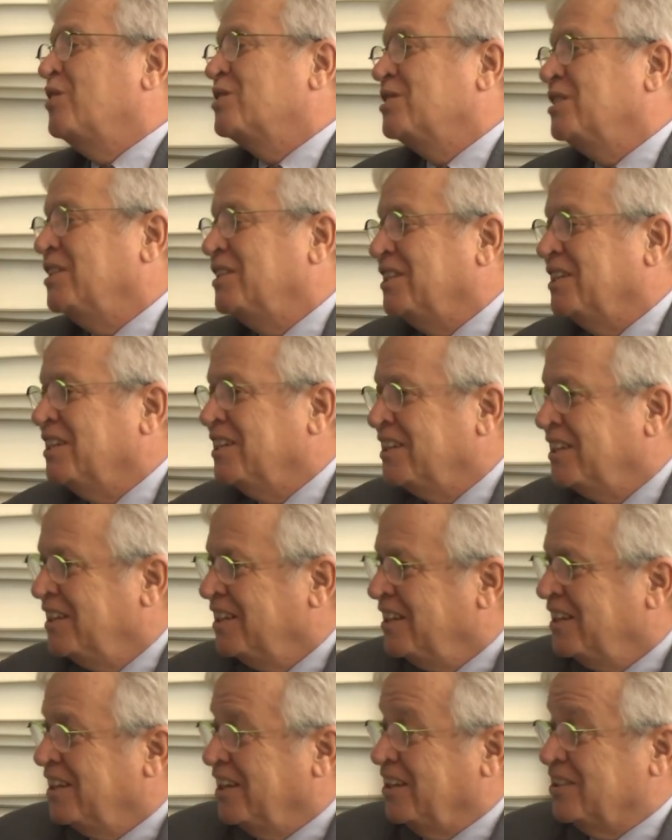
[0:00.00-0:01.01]
of the city,
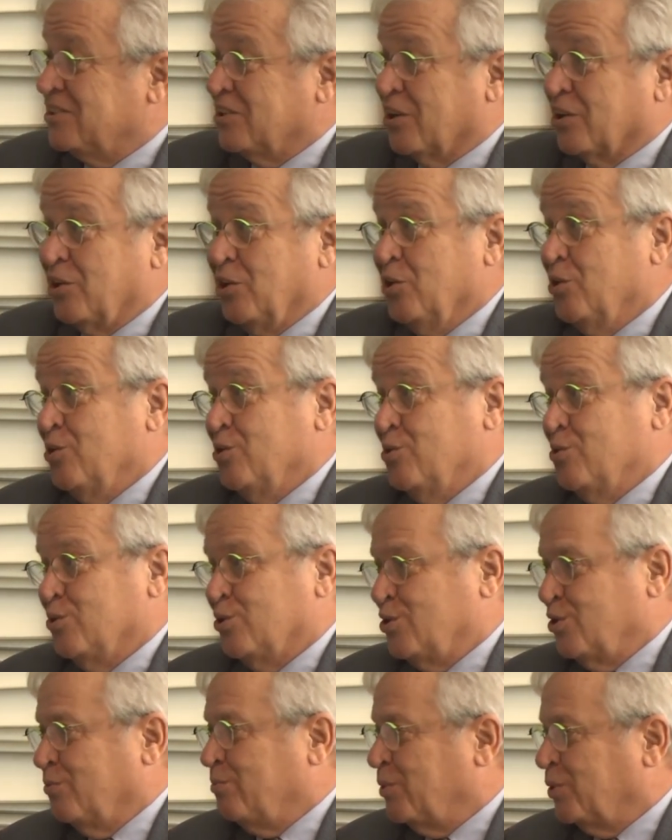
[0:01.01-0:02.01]
it's a
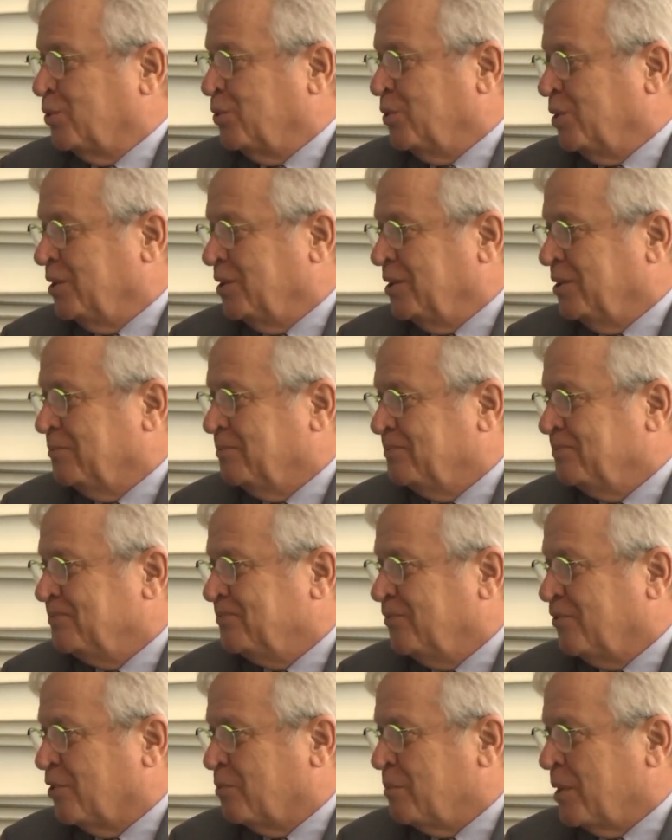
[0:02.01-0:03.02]
huge opportunity
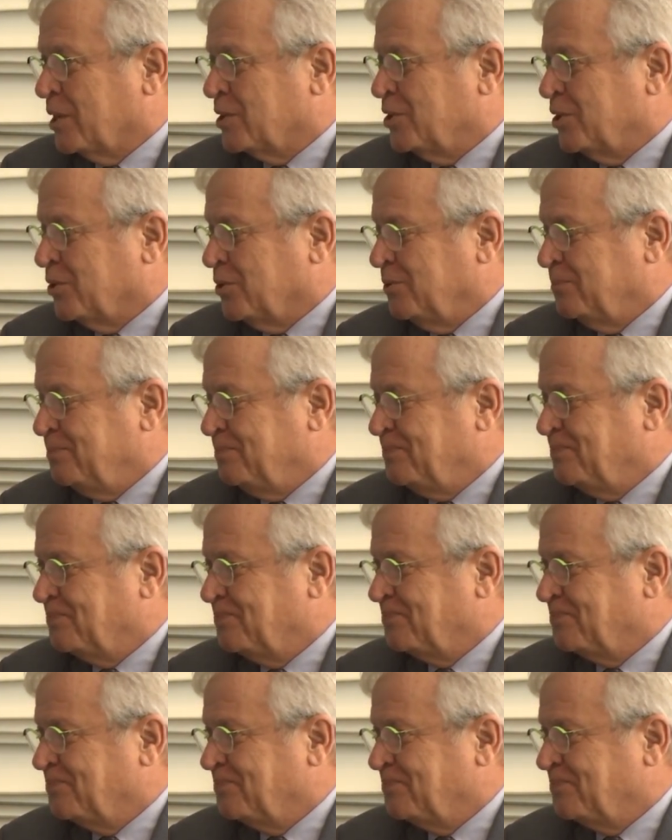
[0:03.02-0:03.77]
for Mexico.